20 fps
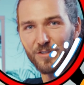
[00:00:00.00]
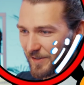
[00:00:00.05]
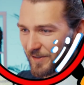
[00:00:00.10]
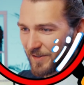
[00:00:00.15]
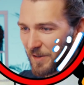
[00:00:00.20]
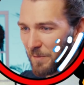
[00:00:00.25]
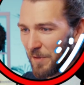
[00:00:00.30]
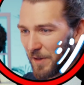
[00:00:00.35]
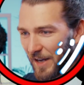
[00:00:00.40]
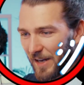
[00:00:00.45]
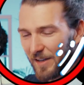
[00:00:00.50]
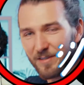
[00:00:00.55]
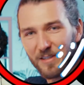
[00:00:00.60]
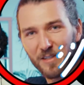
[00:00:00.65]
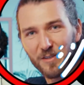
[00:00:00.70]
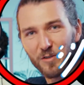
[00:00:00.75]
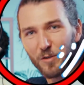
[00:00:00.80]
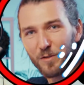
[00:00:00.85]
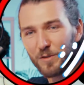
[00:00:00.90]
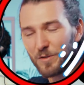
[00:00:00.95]
Something else
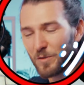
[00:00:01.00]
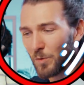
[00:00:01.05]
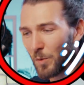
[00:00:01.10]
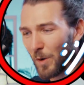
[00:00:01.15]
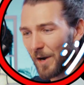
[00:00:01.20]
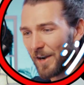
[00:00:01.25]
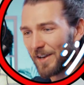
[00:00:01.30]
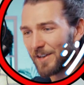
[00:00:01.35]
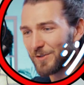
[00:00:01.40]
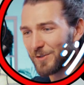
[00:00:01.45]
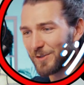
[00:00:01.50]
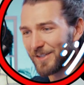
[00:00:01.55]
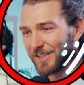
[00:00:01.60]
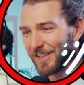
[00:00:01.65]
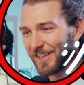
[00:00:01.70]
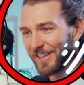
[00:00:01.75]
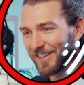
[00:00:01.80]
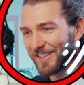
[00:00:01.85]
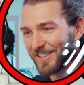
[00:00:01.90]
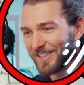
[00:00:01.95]
that's also quite
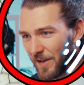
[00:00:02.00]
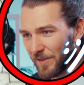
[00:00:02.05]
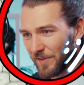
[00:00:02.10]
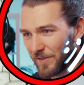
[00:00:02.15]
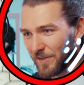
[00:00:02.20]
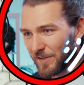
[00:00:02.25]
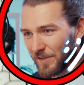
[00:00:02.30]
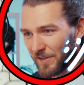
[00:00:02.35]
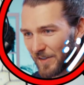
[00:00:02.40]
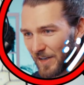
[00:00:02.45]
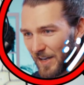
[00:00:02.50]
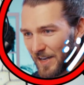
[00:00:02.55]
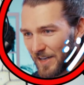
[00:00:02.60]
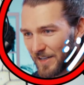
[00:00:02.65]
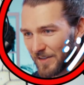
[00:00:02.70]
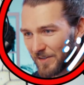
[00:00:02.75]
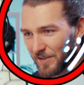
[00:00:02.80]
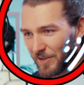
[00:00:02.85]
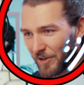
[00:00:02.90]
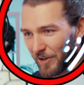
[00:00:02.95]
interesting is these
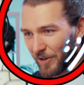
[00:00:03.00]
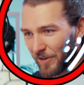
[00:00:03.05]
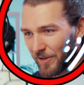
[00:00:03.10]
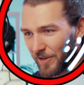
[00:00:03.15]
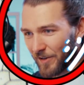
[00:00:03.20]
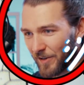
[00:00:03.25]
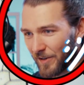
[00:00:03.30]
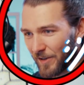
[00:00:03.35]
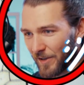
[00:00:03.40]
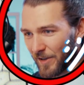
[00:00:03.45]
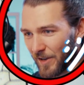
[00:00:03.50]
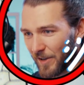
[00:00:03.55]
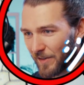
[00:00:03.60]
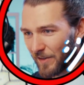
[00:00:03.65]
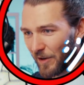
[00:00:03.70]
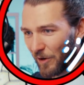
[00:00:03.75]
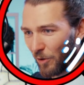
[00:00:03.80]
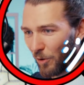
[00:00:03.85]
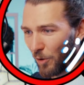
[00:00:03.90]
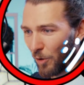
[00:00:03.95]
lines here.
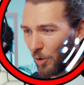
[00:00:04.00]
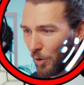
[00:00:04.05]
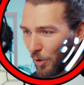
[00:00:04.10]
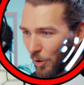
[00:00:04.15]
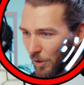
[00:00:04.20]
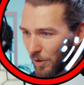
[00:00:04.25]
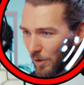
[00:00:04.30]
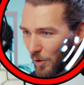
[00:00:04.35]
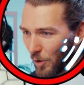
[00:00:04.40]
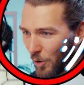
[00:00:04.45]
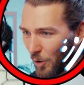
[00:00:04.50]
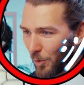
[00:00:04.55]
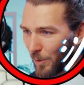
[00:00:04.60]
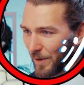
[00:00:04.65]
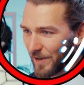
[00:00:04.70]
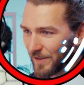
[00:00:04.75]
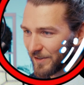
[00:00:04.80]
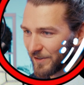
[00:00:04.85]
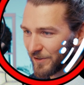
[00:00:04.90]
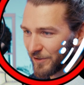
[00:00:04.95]
They're all
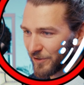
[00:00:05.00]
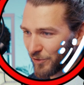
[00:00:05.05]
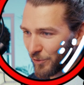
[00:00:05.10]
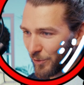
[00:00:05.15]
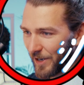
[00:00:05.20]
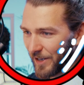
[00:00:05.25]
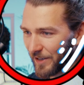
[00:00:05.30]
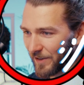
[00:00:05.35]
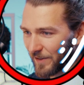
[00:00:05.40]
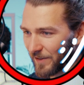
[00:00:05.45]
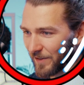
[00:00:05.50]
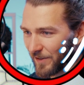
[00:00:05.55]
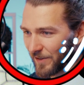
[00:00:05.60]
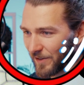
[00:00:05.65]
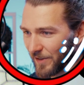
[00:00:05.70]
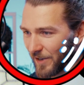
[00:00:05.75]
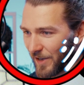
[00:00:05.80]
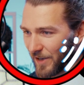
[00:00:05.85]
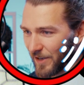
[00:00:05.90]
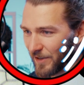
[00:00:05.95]
always straight.
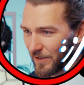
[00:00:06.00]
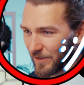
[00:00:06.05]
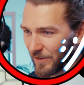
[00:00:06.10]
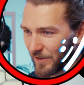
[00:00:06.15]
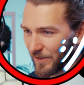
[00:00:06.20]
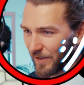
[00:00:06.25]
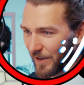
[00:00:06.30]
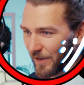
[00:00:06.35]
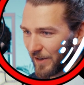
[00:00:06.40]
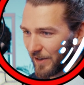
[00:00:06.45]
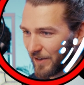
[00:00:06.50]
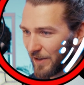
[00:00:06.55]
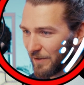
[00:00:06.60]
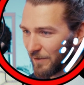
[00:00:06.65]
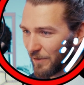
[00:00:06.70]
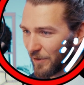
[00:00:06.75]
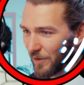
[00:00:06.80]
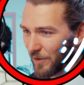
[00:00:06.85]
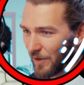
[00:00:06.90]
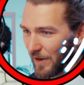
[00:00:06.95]
They
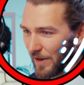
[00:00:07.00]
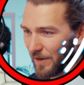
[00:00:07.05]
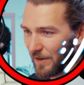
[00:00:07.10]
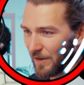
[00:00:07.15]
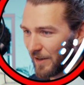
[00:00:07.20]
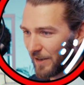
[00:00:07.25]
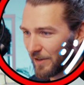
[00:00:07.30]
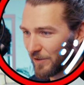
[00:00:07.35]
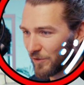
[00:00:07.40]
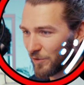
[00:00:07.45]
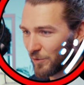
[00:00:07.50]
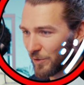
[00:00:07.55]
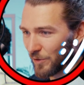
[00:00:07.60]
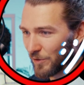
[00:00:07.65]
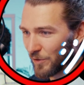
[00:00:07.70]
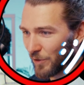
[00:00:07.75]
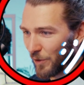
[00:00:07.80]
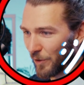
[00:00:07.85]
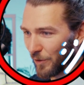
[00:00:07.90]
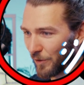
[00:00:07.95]
never like do a
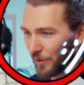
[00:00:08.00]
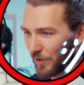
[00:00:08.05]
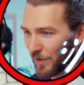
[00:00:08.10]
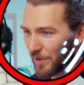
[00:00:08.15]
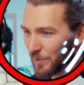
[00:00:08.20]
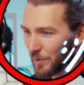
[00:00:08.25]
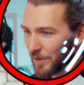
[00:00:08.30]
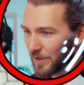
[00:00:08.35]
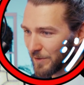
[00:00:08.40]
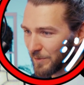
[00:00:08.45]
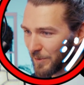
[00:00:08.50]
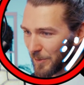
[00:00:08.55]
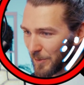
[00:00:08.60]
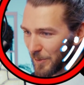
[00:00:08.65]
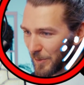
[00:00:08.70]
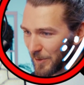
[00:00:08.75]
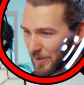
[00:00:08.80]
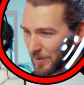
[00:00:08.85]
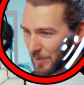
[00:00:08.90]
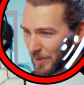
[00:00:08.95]
turn. This one is maybe a
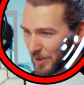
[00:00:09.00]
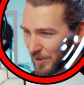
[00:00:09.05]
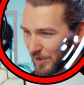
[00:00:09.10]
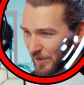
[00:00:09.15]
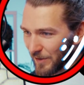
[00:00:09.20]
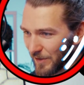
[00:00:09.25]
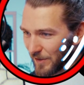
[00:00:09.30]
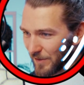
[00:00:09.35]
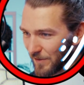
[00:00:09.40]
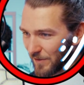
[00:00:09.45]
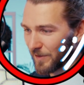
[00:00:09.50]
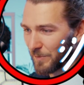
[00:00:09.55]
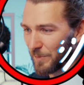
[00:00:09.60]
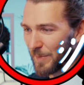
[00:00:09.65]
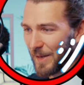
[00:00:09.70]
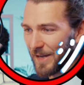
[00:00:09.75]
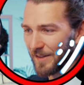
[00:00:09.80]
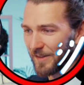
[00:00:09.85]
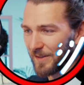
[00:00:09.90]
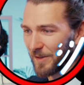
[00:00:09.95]
bit special. It's
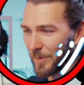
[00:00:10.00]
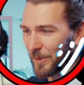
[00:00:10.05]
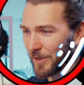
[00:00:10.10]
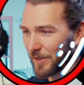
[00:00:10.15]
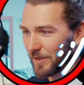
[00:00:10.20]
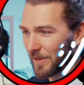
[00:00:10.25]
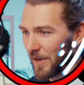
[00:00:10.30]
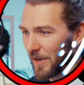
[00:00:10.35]
bent a bit.